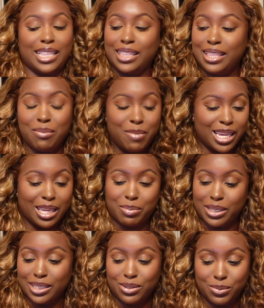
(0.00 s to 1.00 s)
the makeup
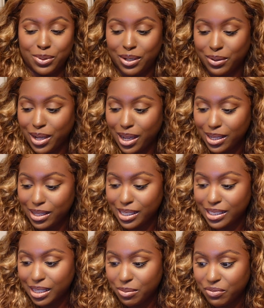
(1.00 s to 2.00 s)
is doing okay.
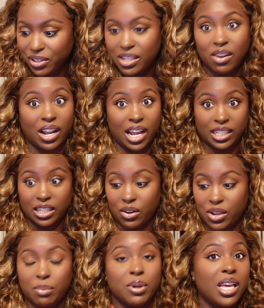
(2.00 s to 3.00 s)
It's 750. Okay, I need to
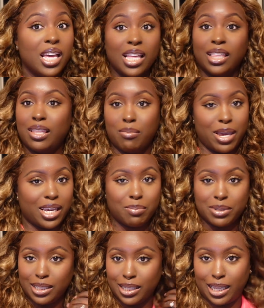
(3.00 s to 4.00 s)
hurry up. The makeup
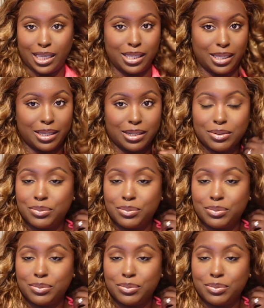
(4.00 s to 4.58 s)
is looking good.